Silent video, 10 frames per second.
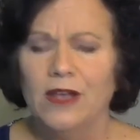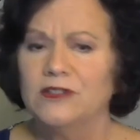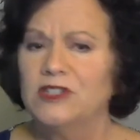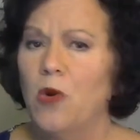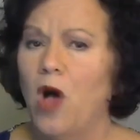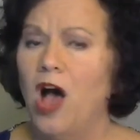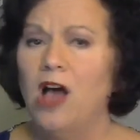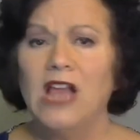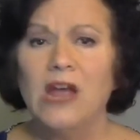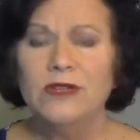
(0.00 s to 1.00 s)
So
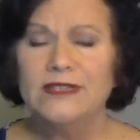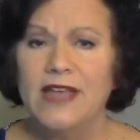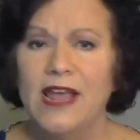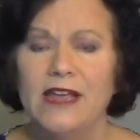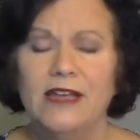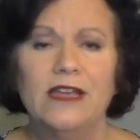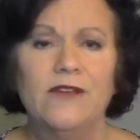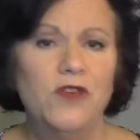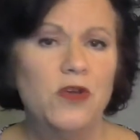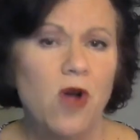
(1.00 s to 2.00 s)
all I would say,
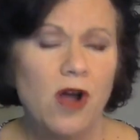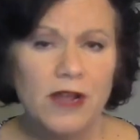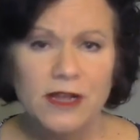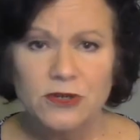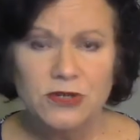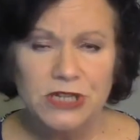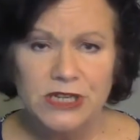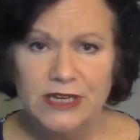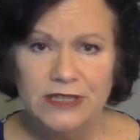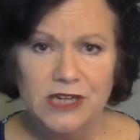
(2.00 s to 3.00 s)
if you are interested
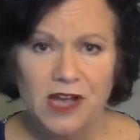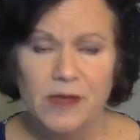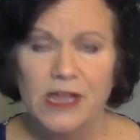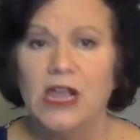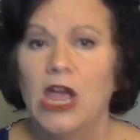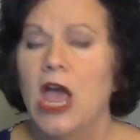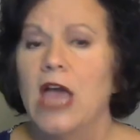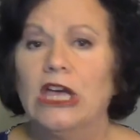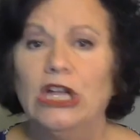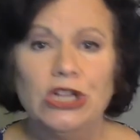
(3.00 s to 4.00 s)
in Kajabi,
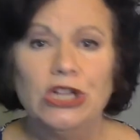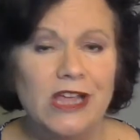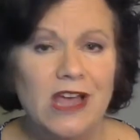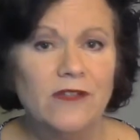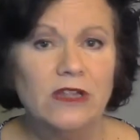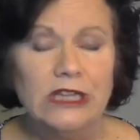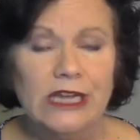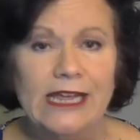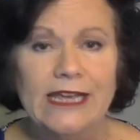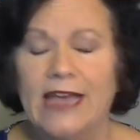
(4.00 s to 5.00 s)
click on the
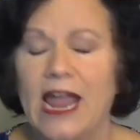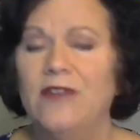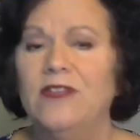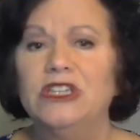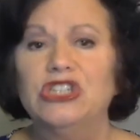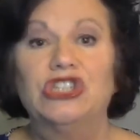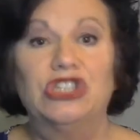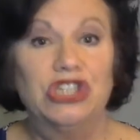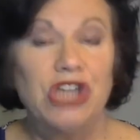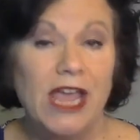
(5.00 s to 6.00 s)
link and then just
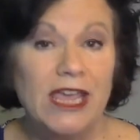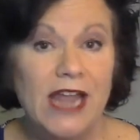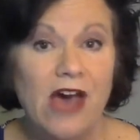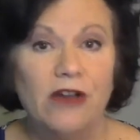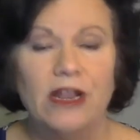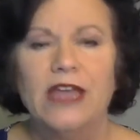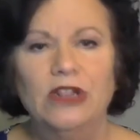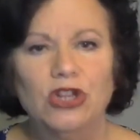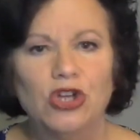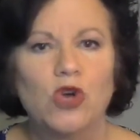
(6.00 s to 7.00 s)
check it out
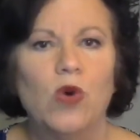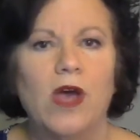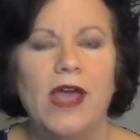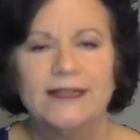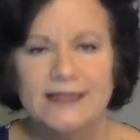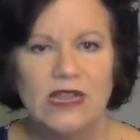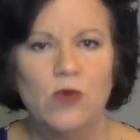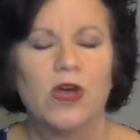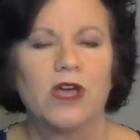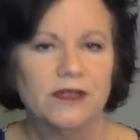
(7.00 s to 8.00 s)
and and see
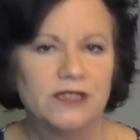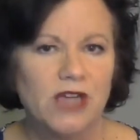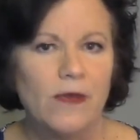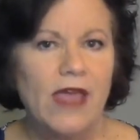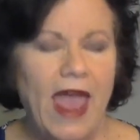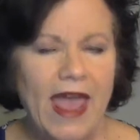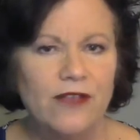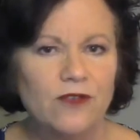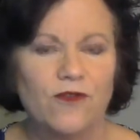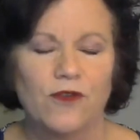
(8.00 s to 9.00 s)
what Kajabi
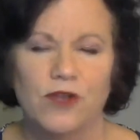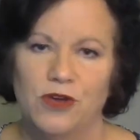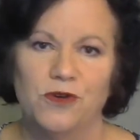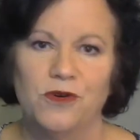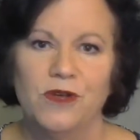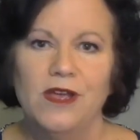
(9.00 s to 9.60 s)
has for you.